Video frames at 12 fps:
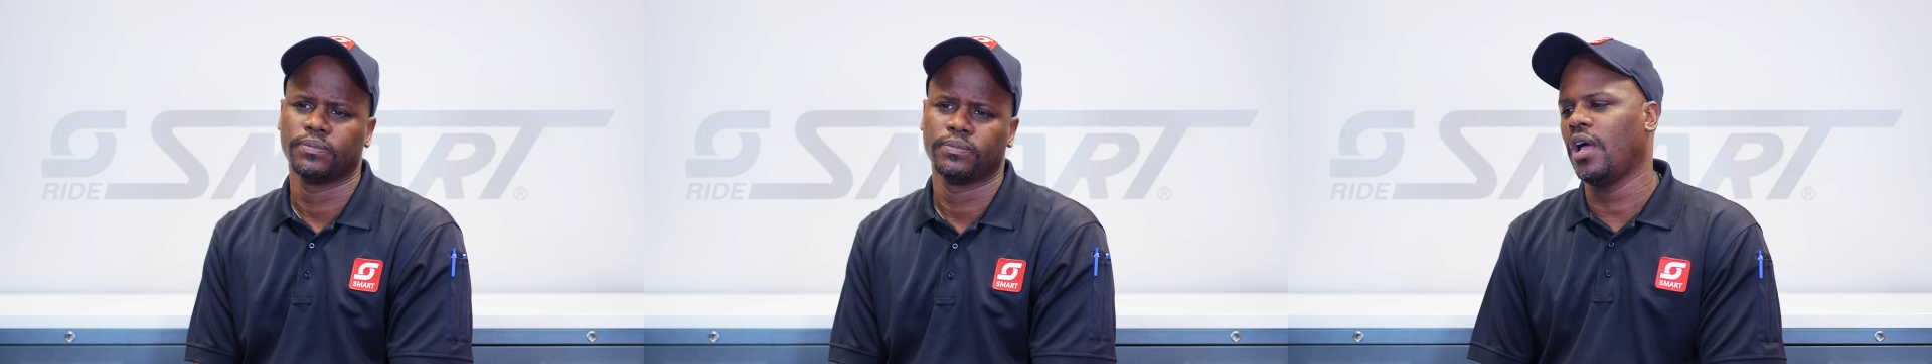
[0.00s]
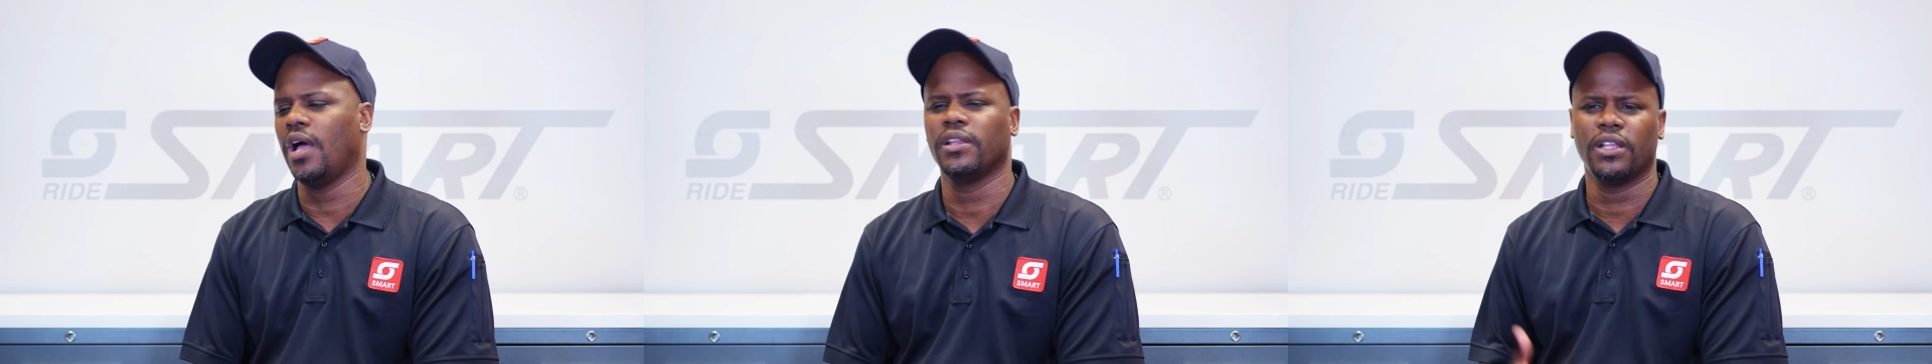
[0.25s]

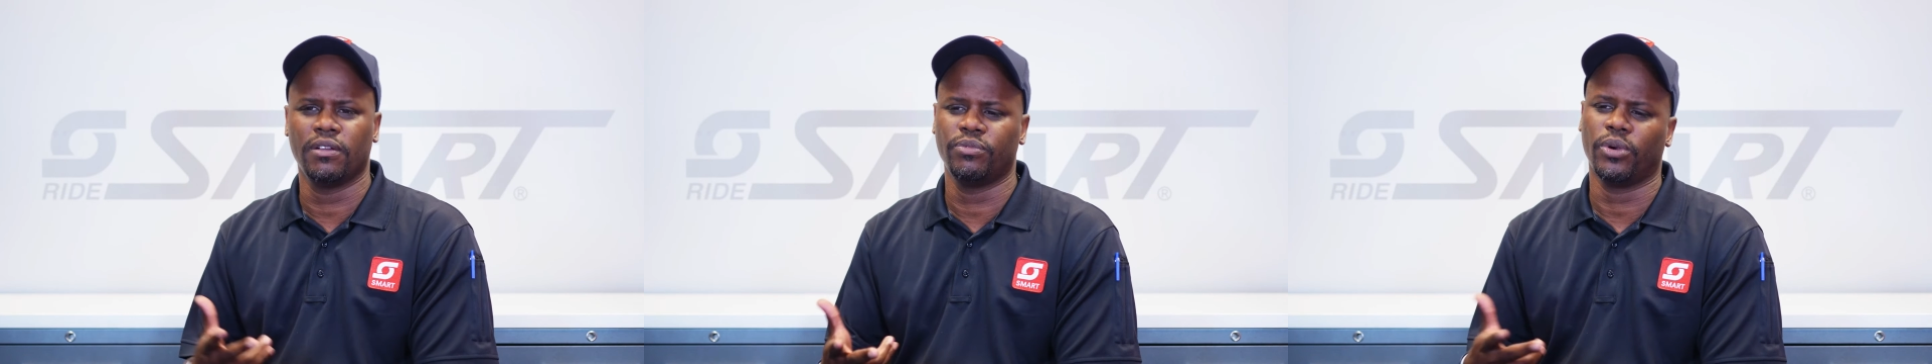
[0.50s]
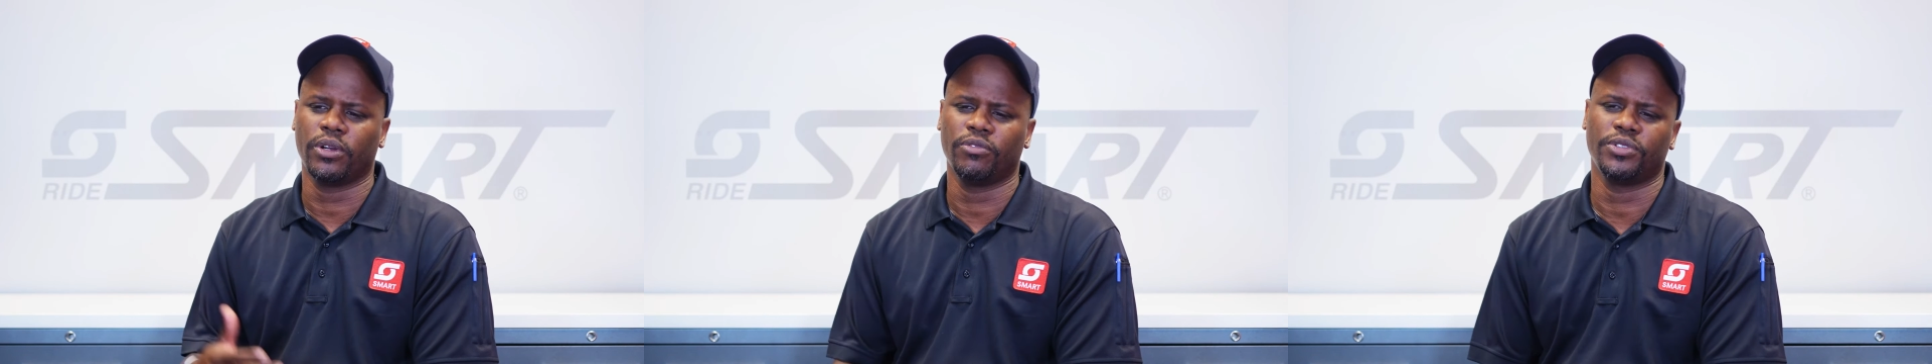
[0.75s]
I love
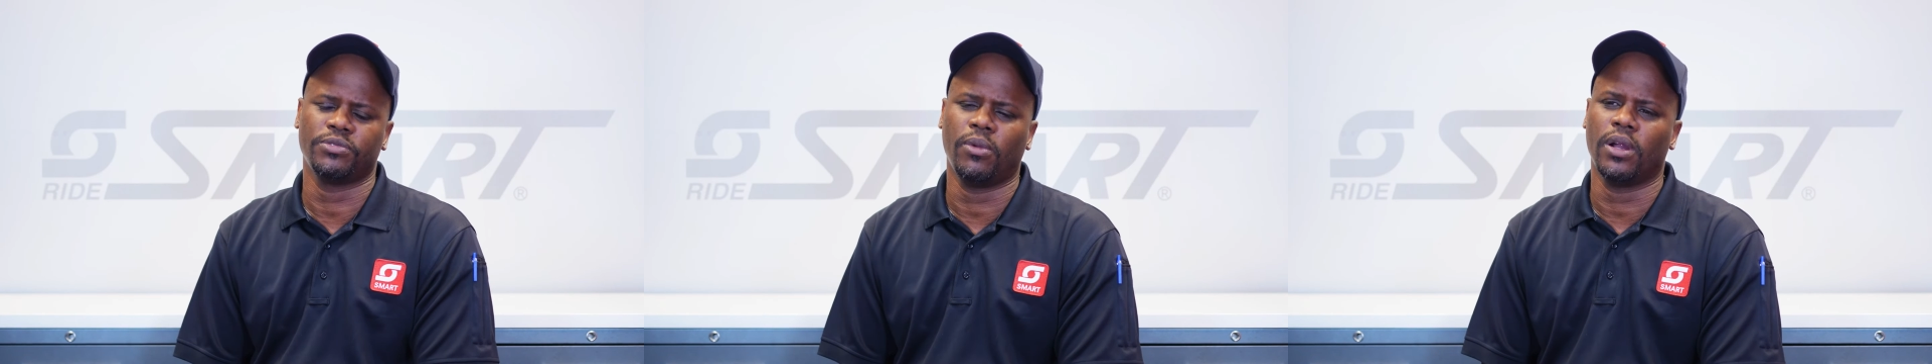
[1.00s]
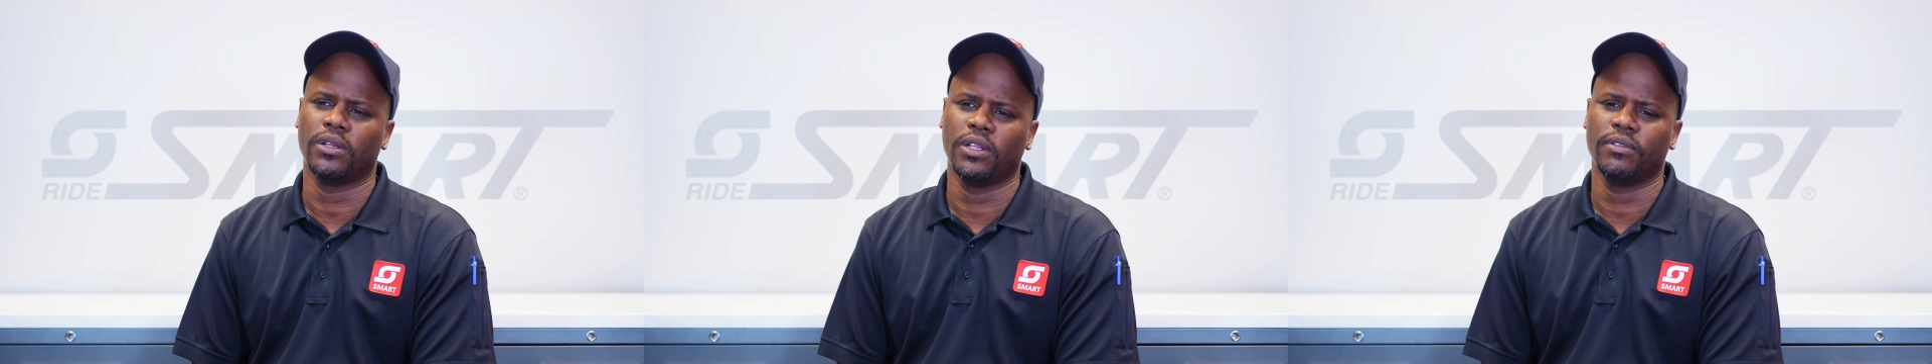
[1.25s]
working for
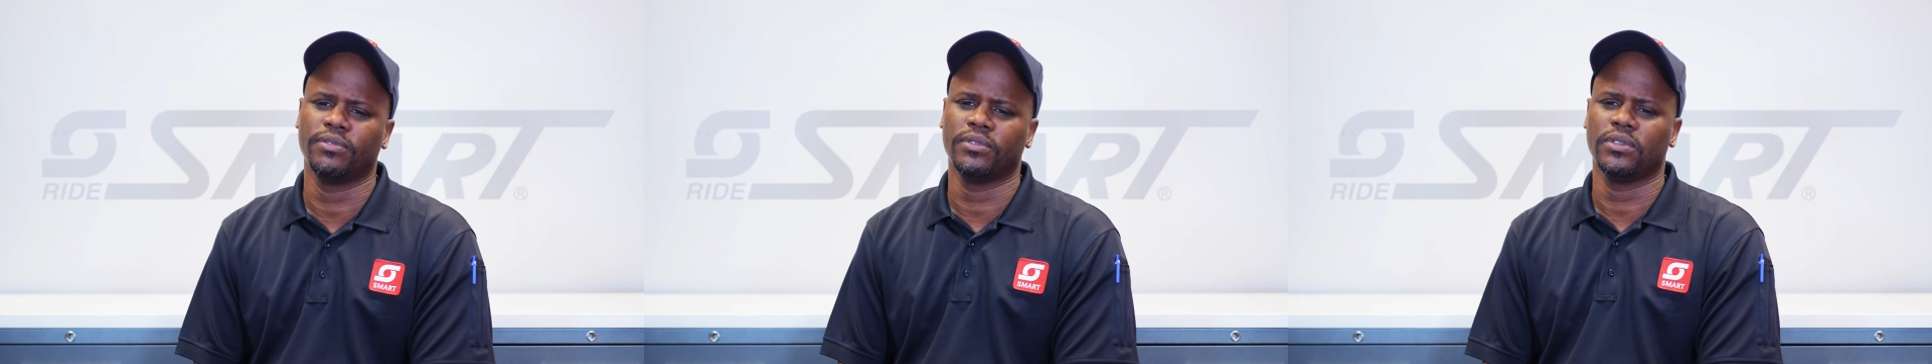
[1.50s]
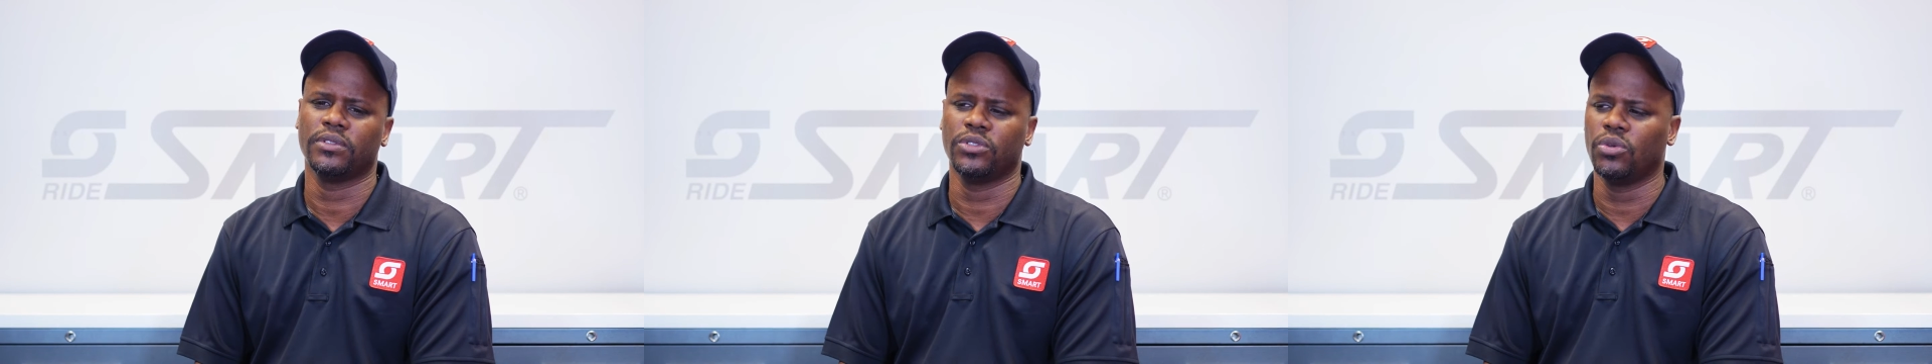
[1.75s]
SMART. I love
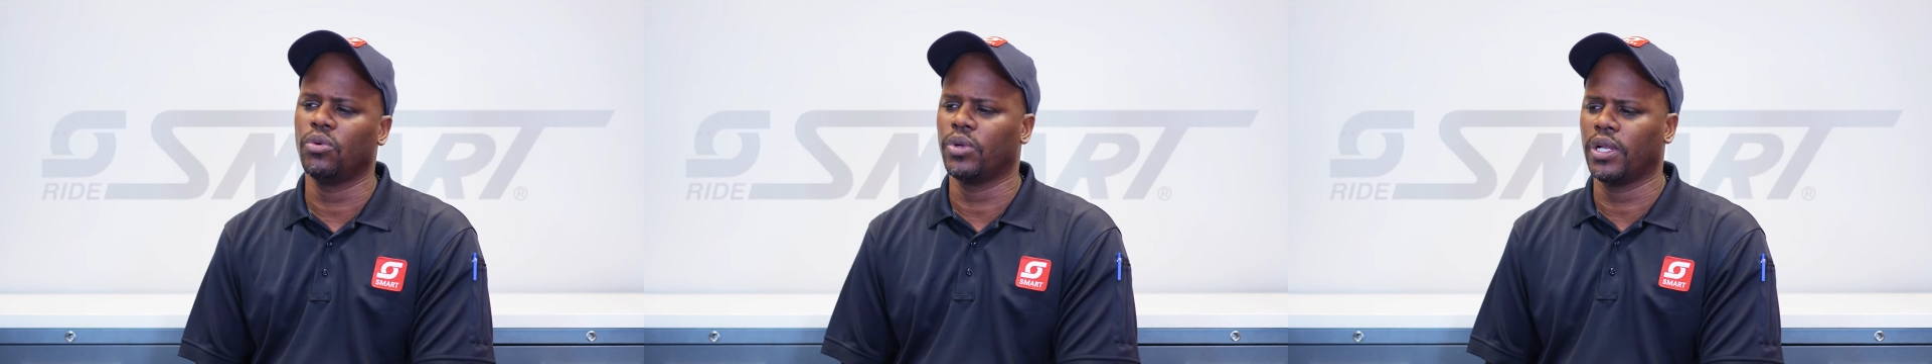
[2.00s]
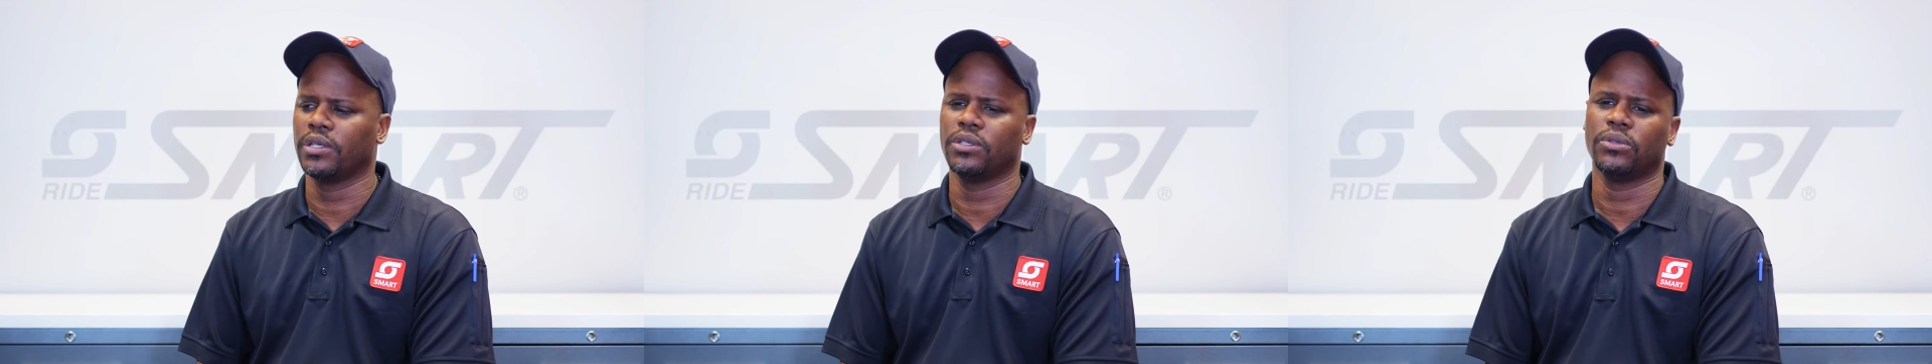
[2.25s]
doing what
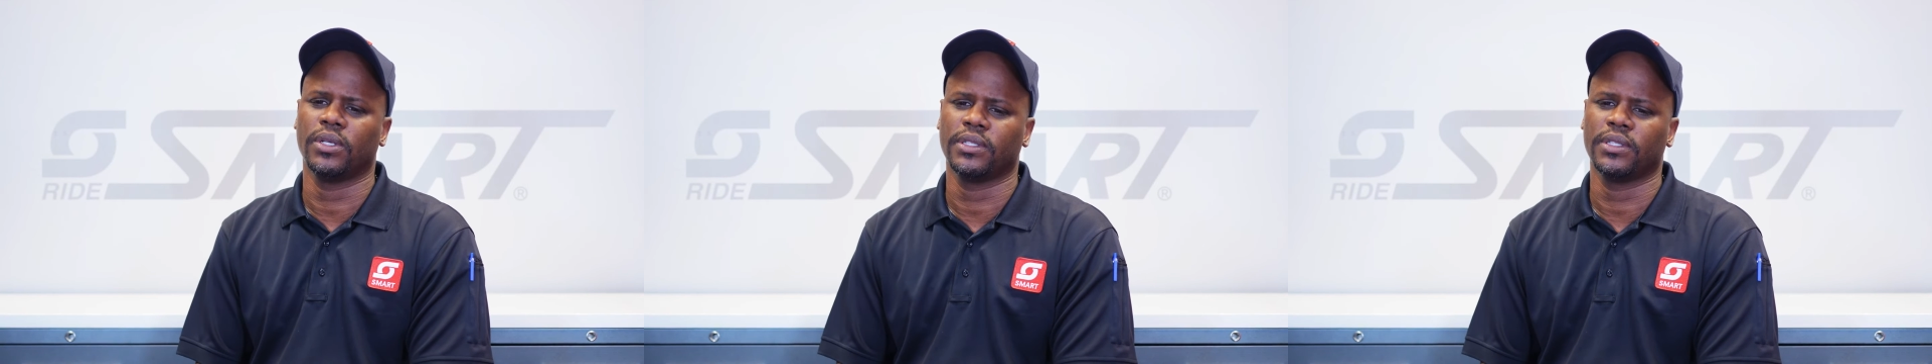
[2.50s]
I do.